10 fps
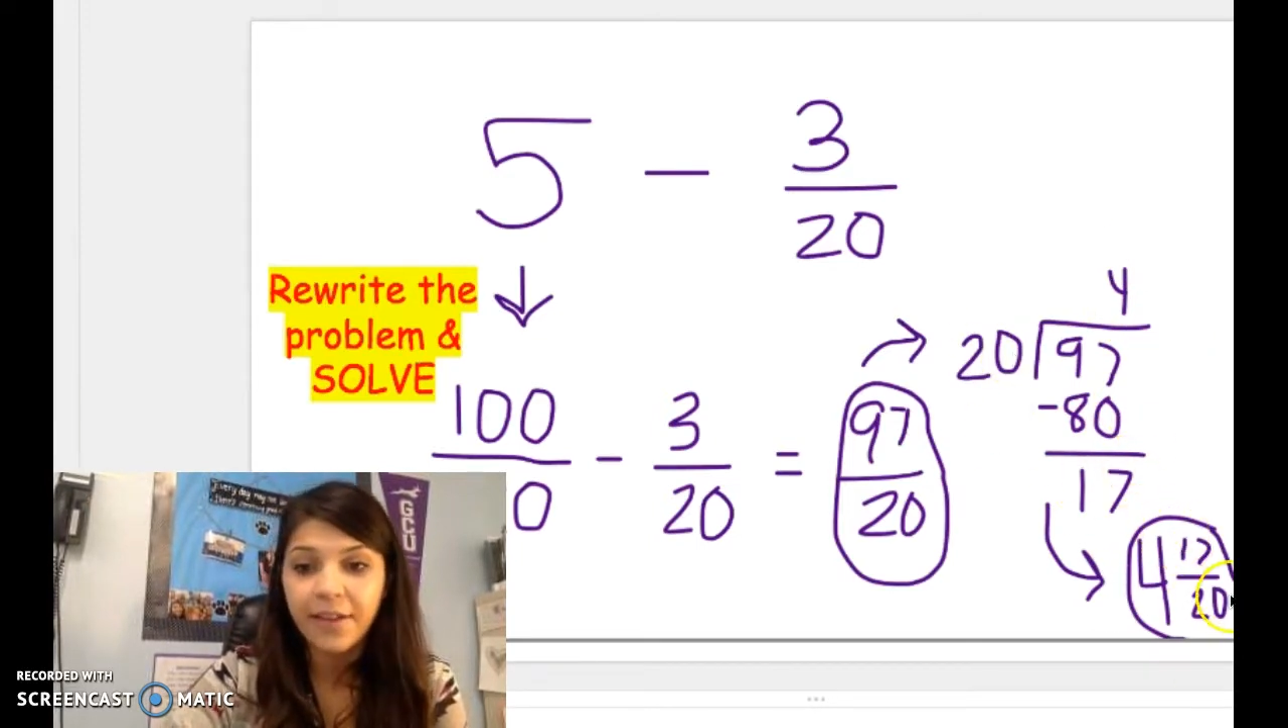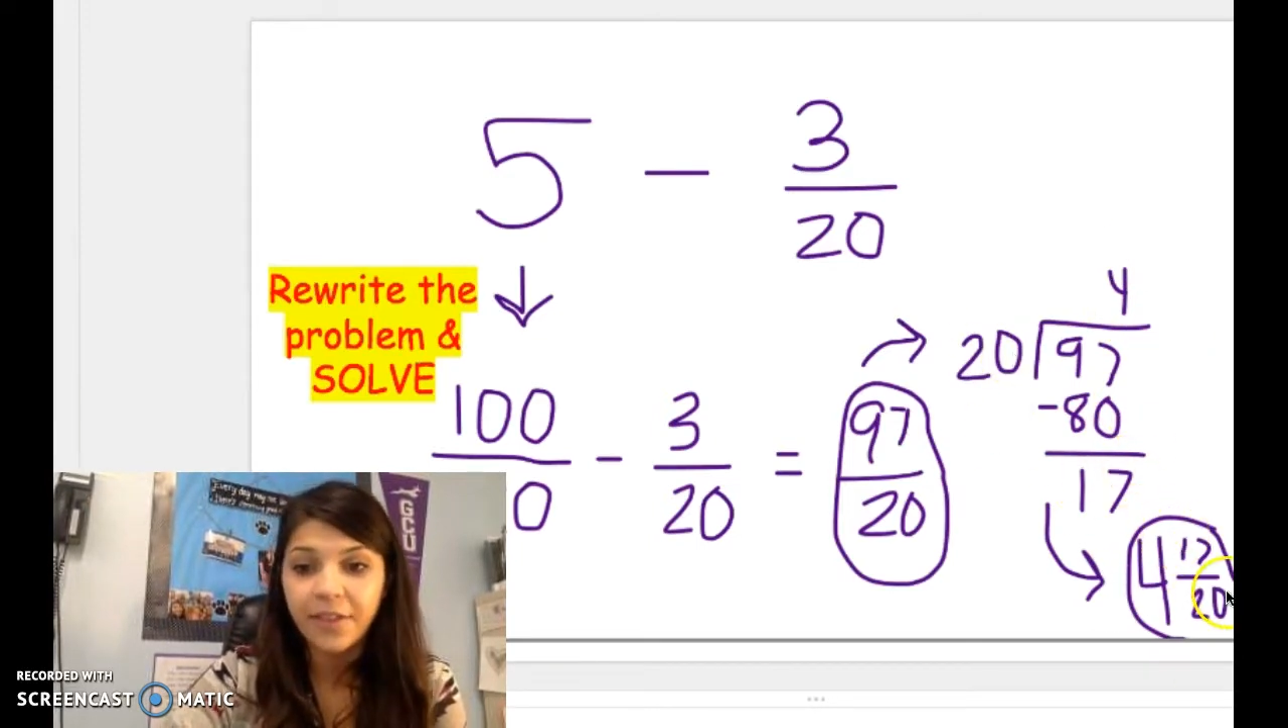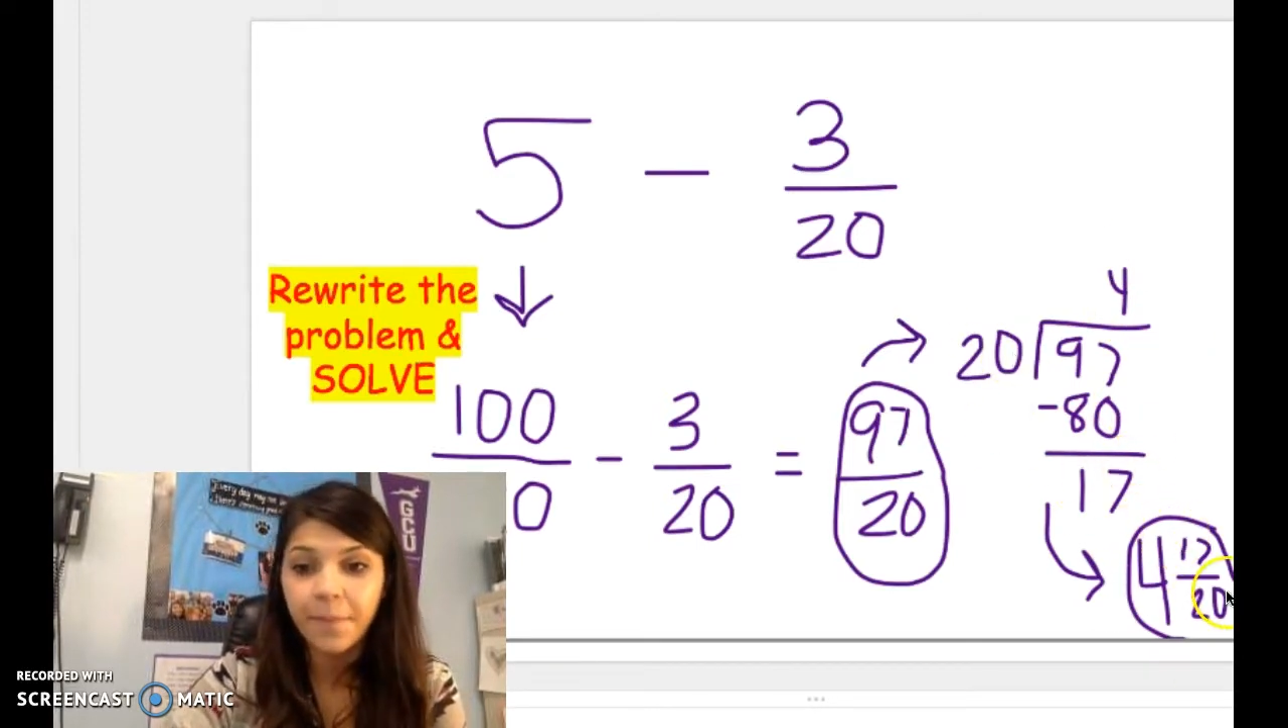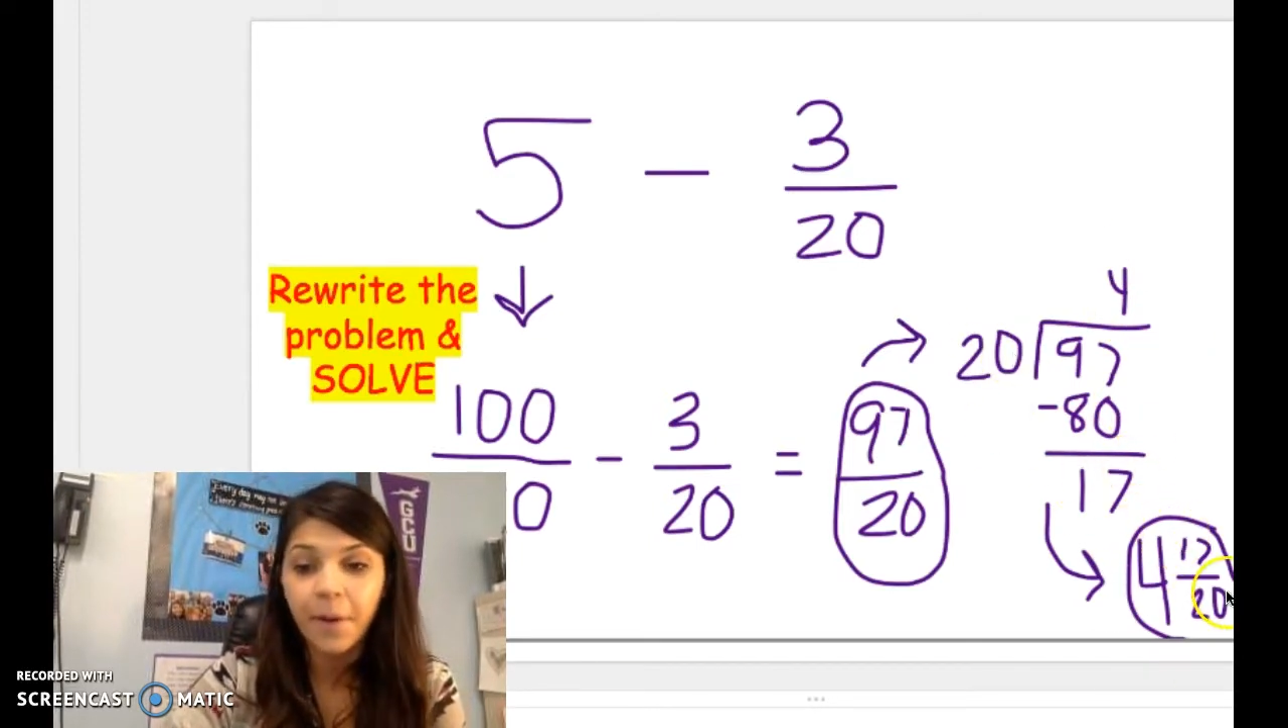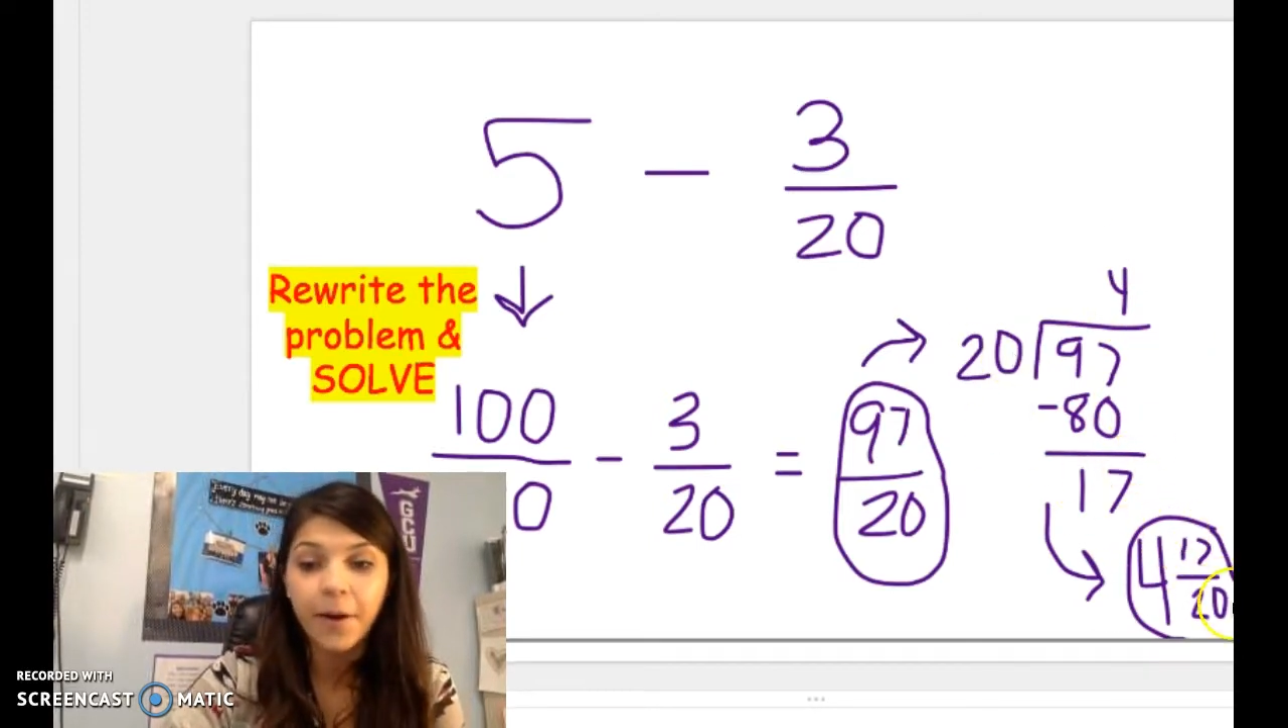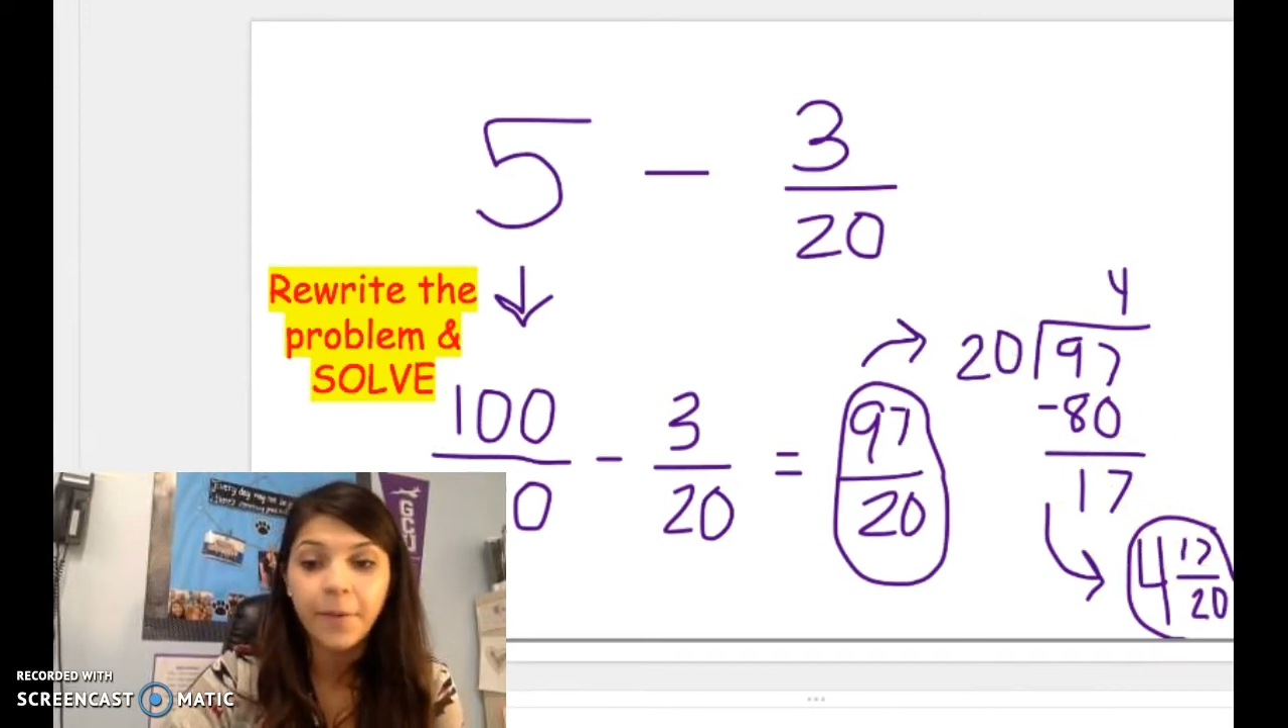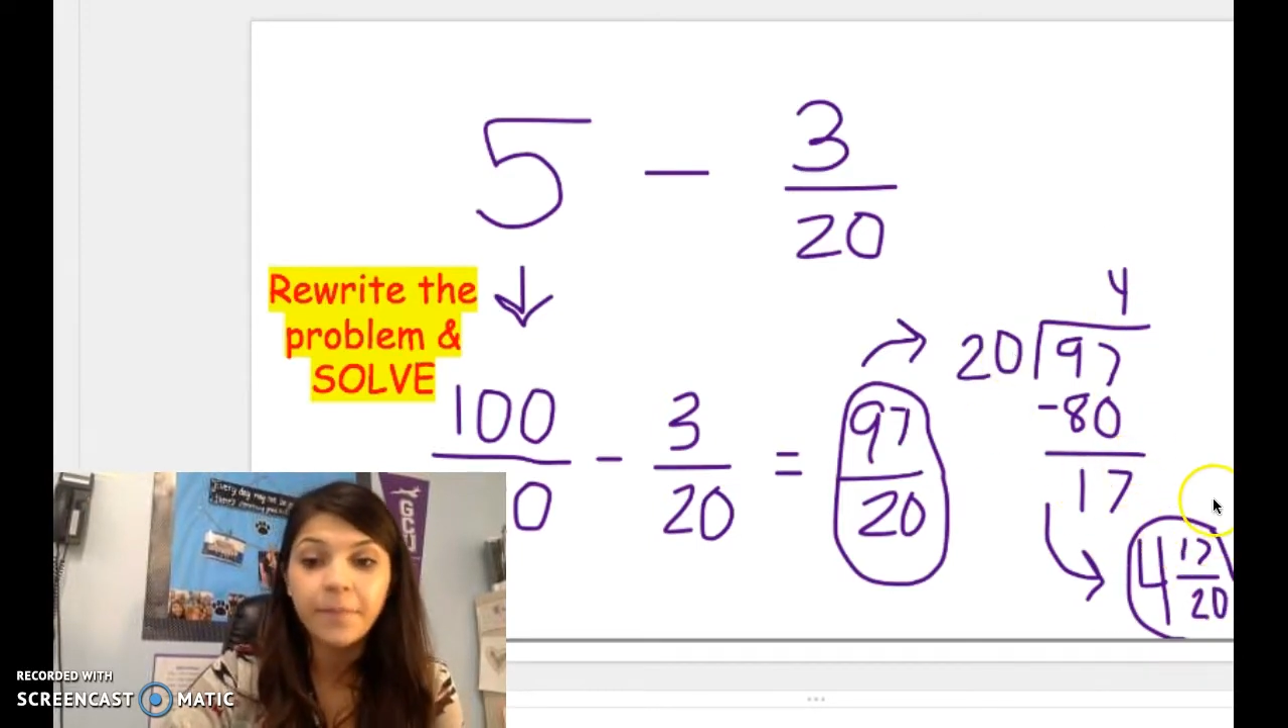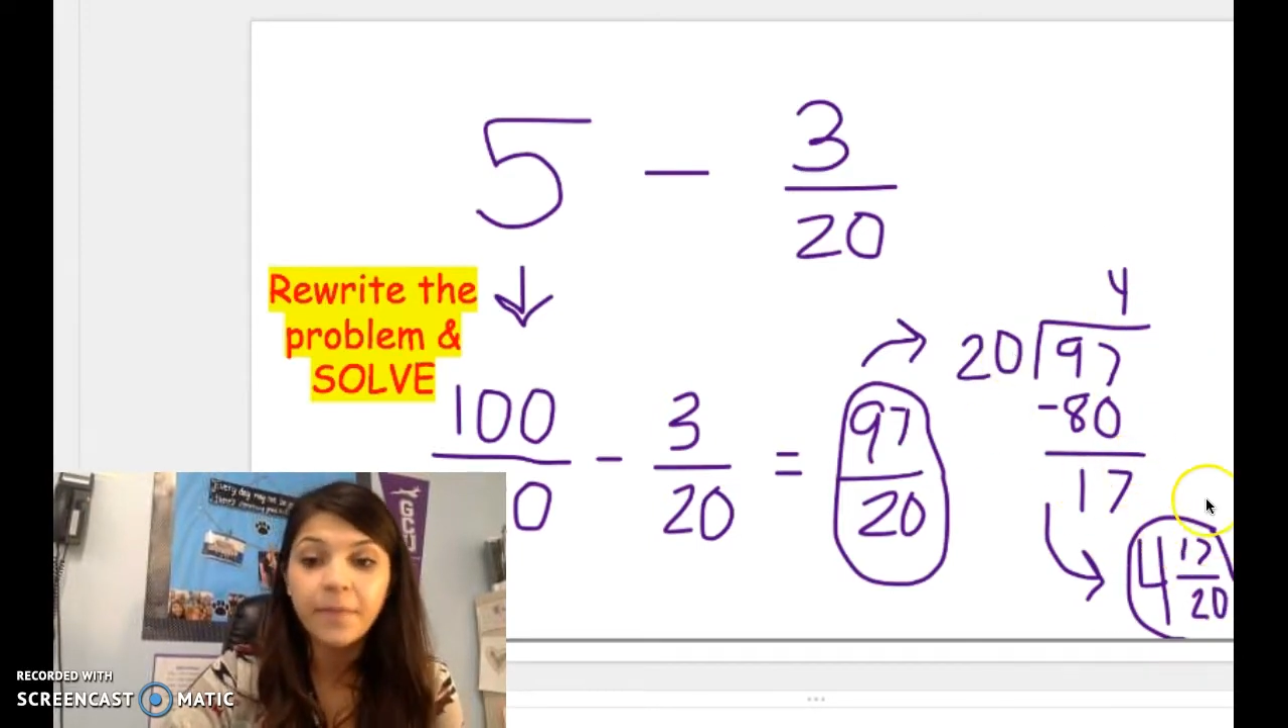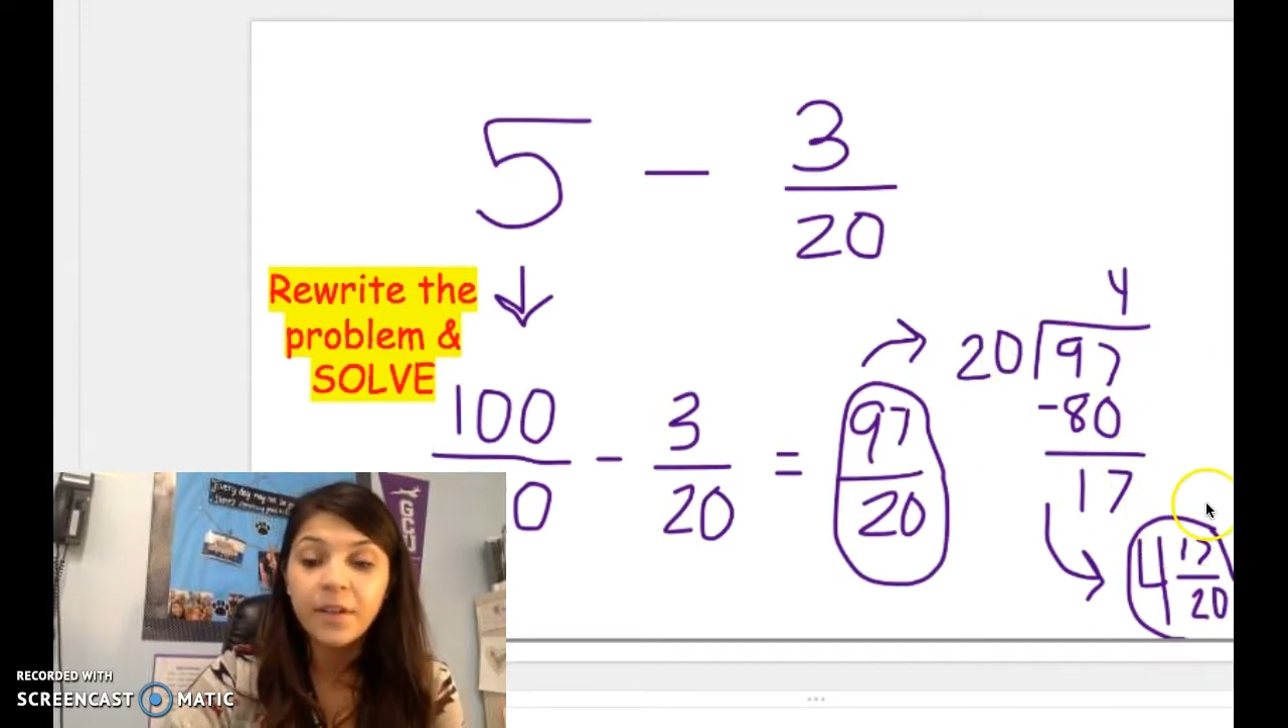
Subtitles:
at the bottom.